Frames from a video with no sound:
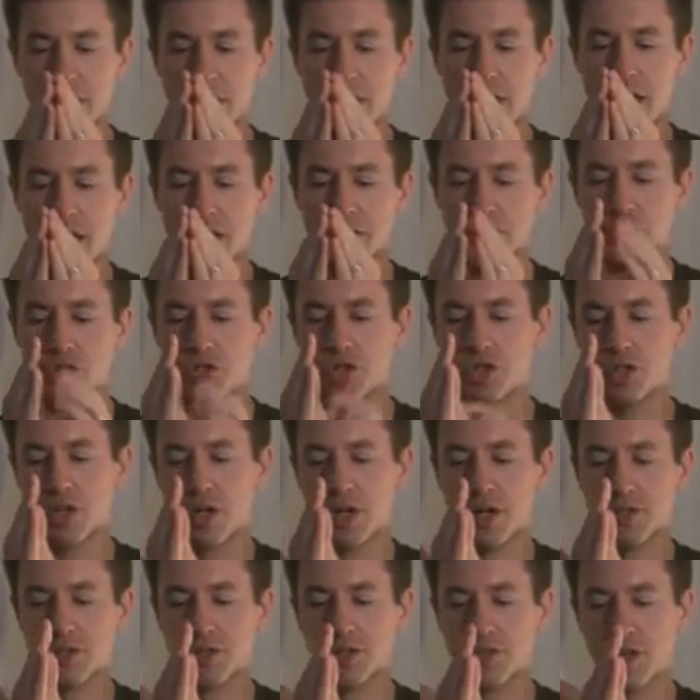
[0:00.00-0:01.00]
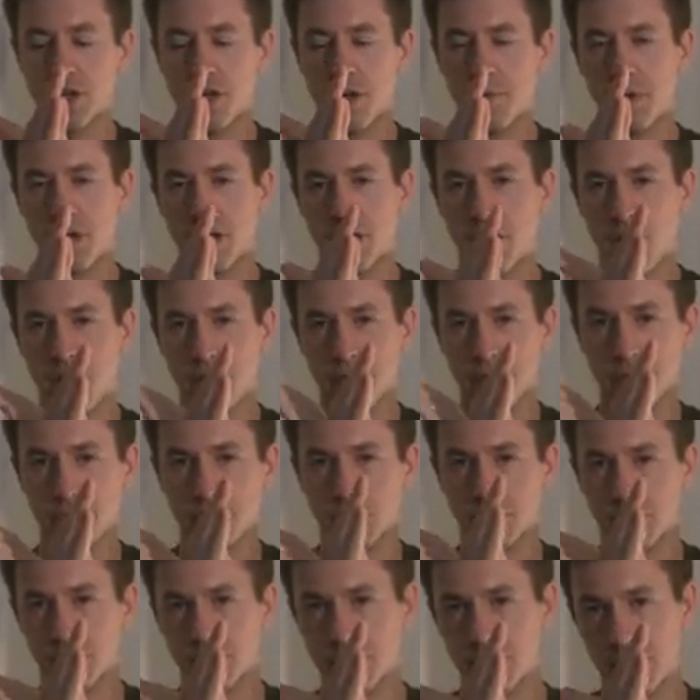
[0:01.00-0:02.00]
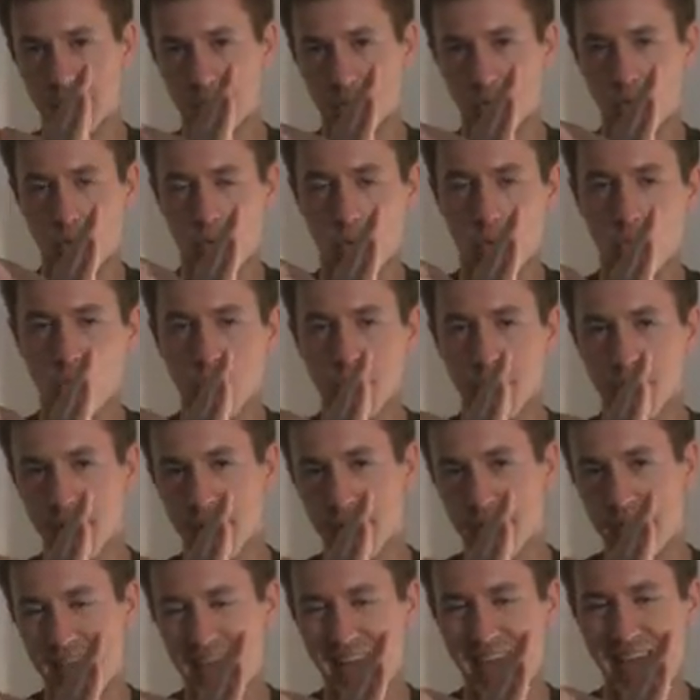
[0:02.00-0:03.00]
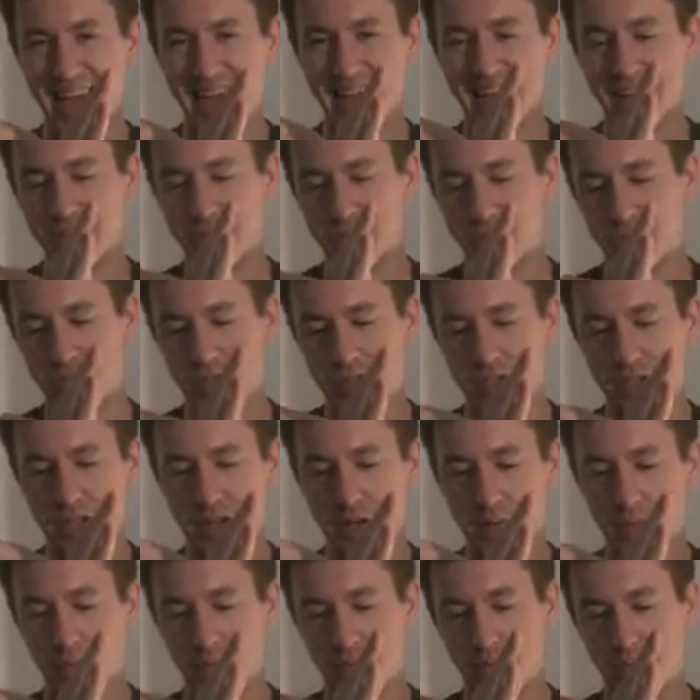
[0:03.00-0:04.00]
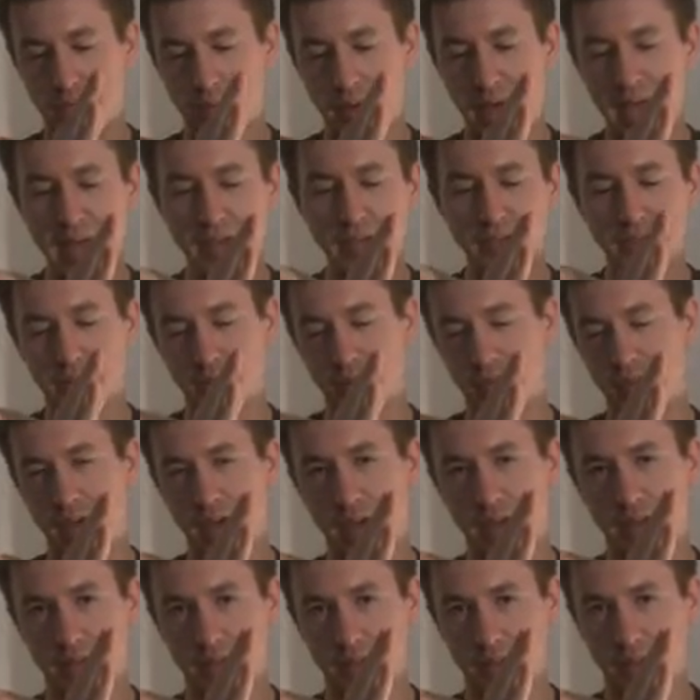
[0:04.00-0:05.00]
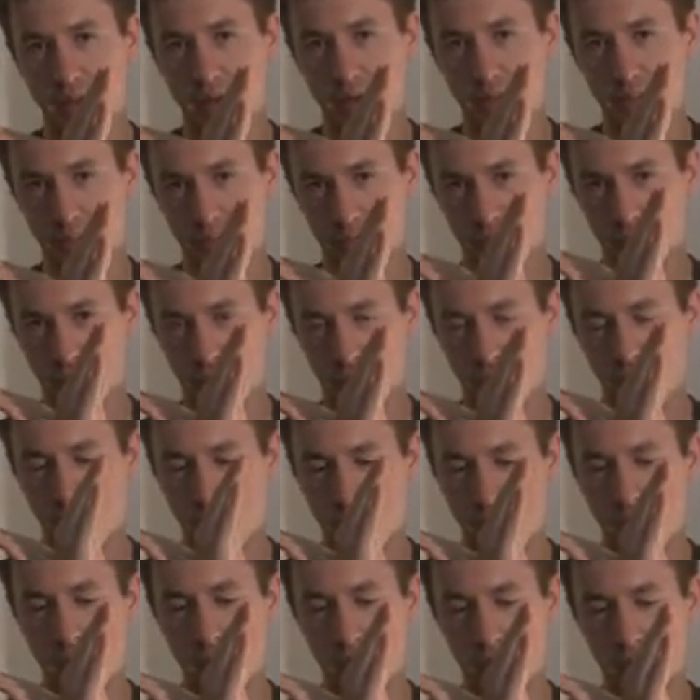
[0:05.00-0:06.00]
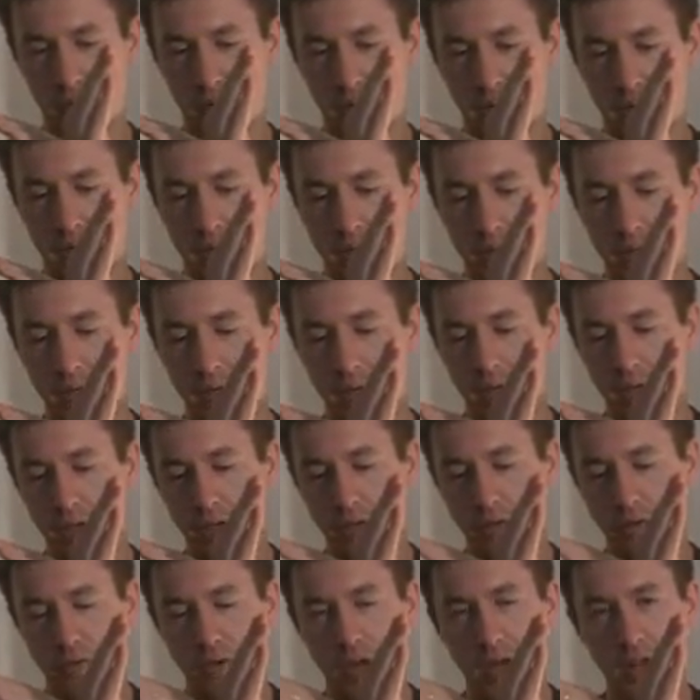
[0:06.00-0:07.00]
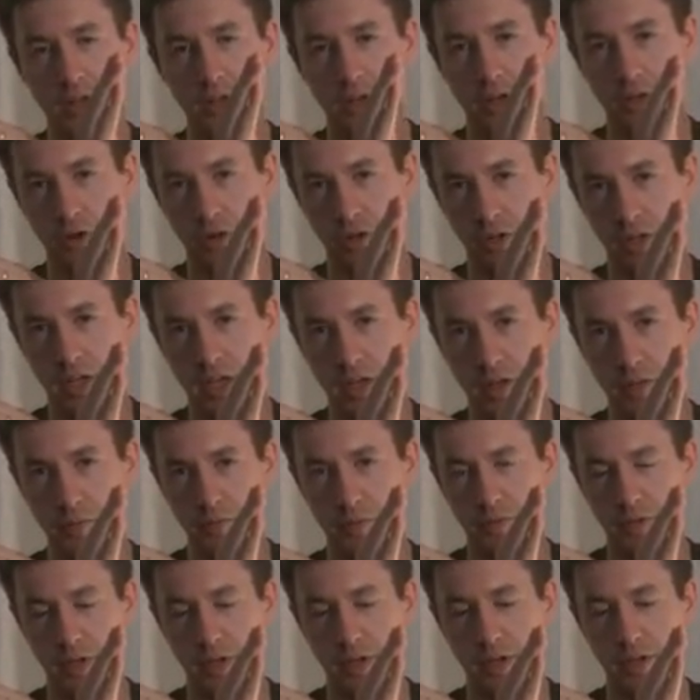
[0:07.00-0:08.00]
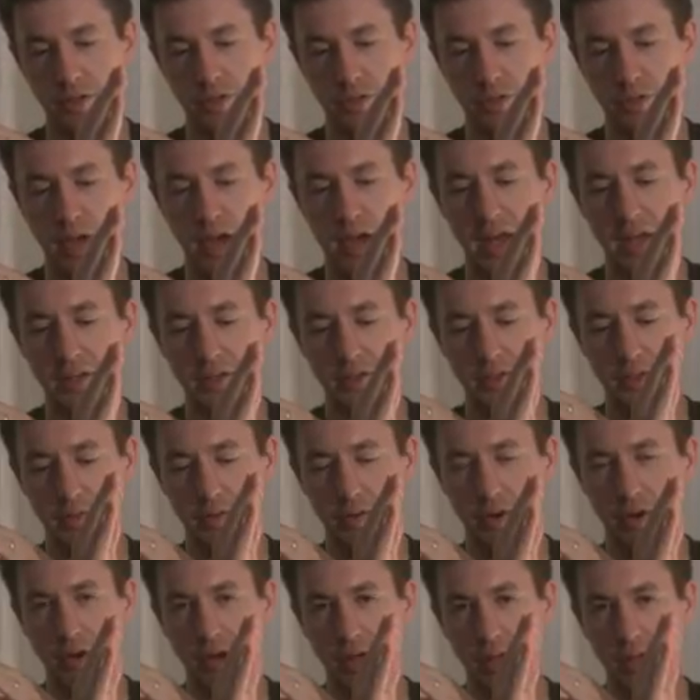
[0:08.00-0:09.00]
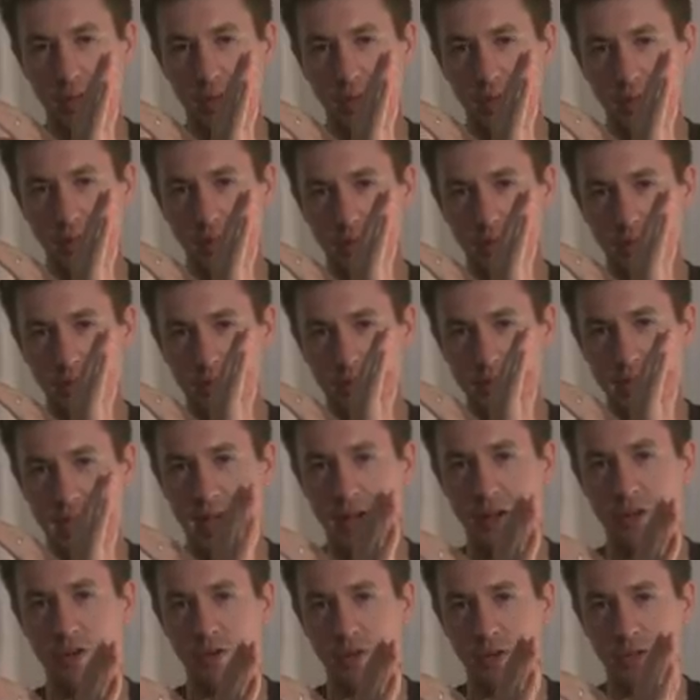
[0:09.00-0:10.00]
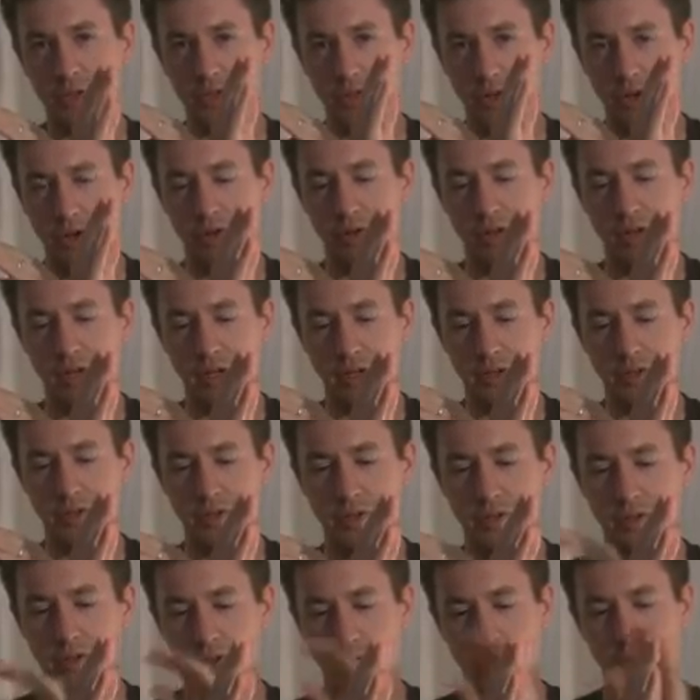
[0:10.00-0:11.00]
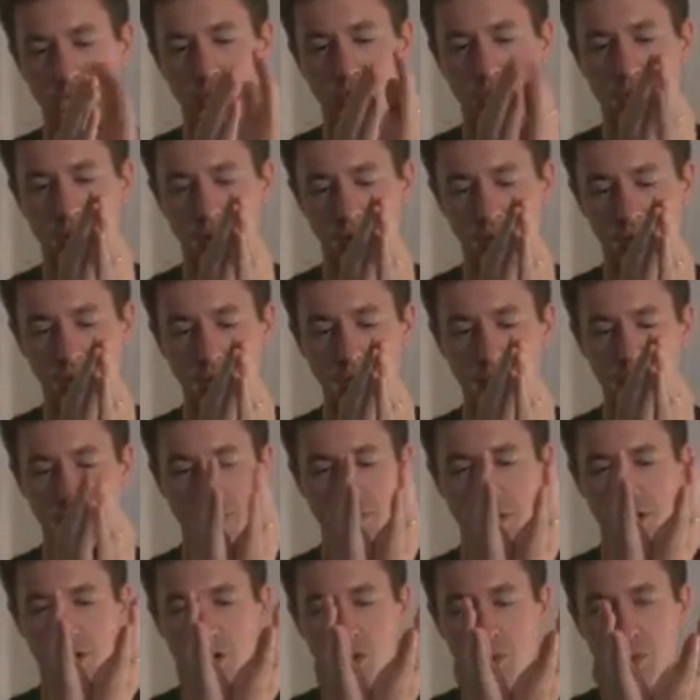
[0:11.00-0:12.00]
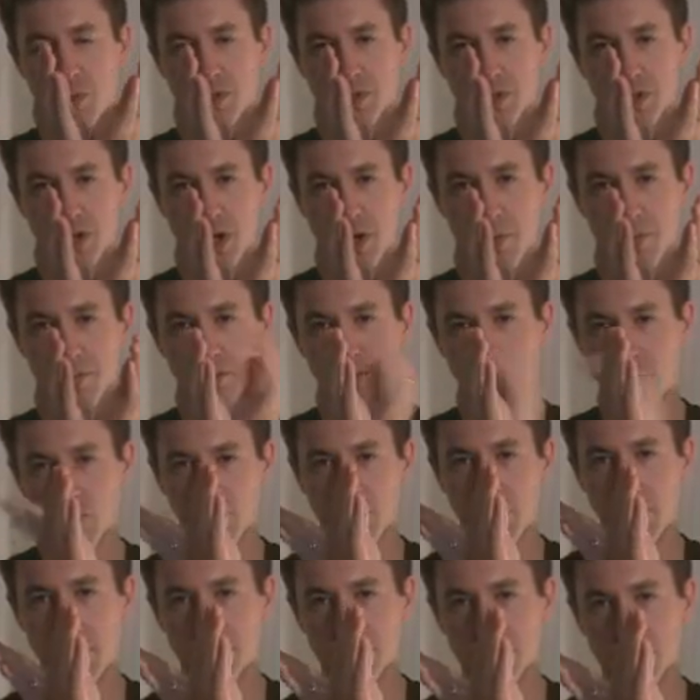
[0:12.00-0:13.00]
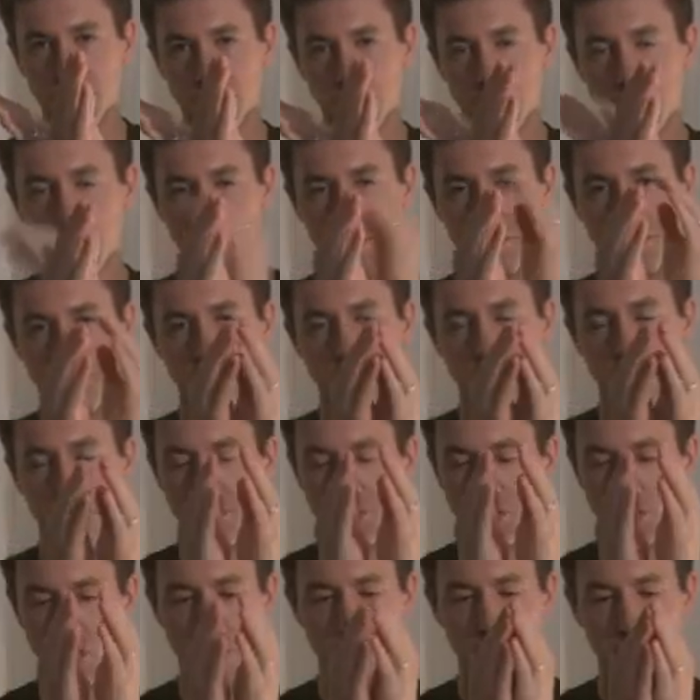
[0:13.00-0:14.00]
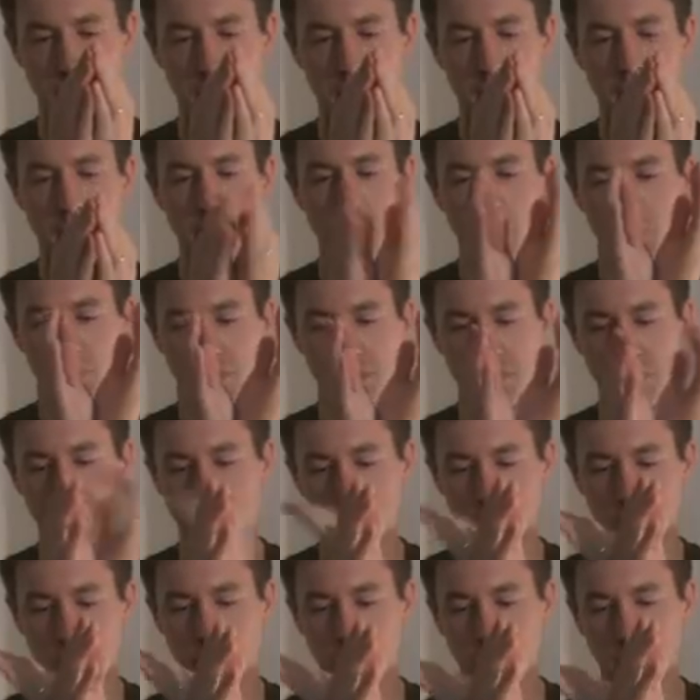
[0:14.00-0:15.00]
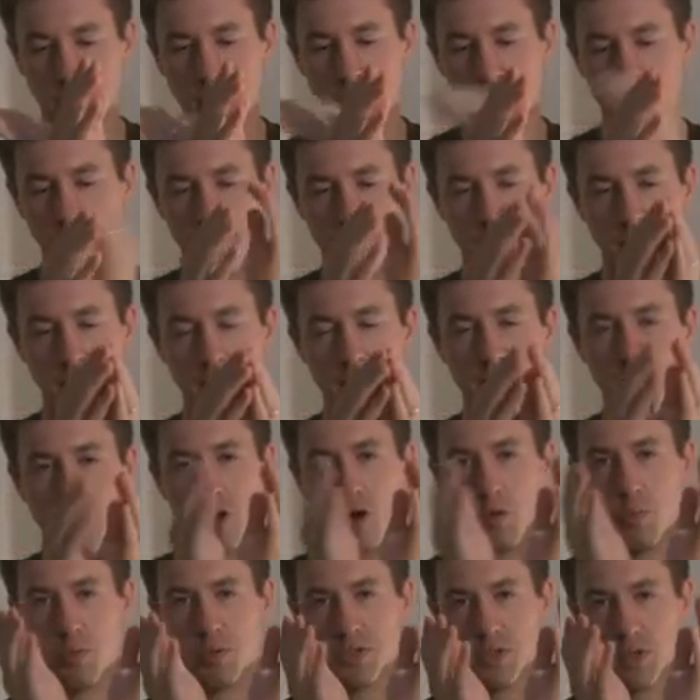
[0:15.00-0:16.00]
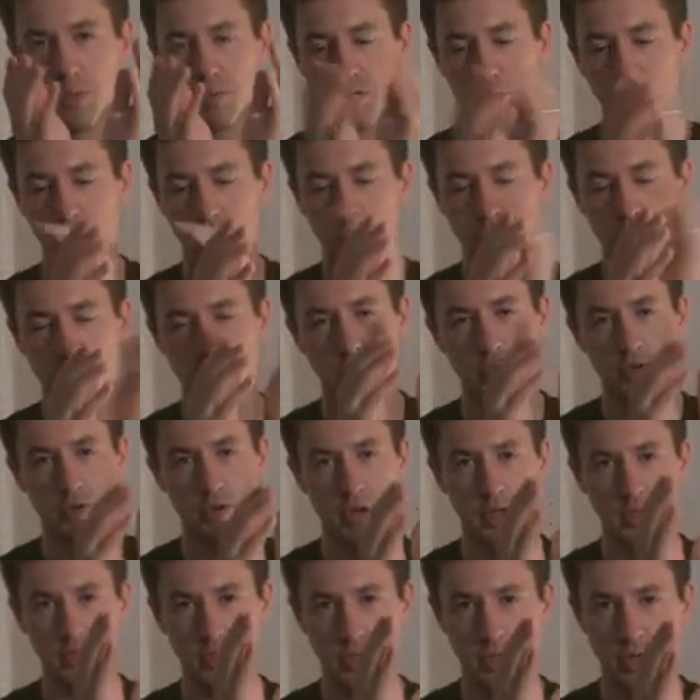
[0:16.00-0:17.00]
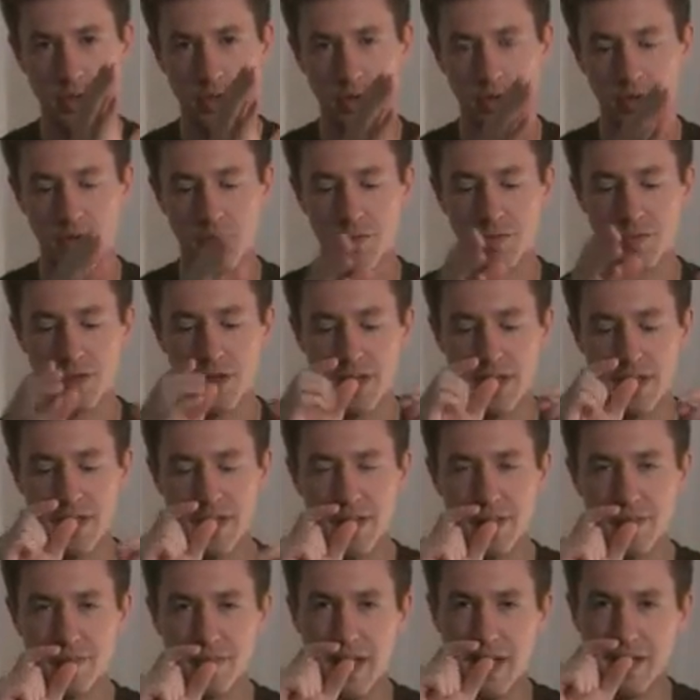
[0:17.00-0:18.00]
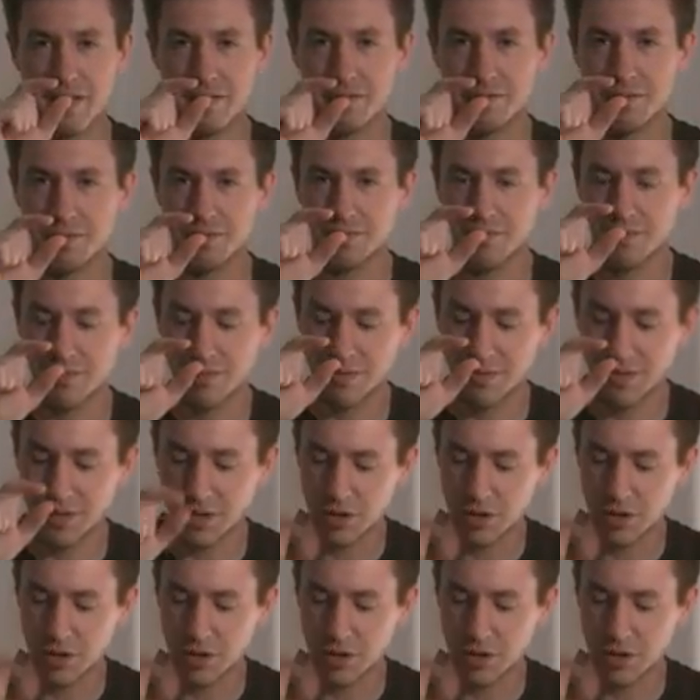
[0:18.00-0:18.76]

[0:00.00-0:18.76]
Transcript: and just coming off the corner, the edge, the tip, the base of that bud, you've got another leaf. So that is the very tenderest, earliest. So you've got a leaf that opens up, creates a leaf. Or sorry, a bud opens up, creates a leaf. Opens up a little more, creates another leaf. That the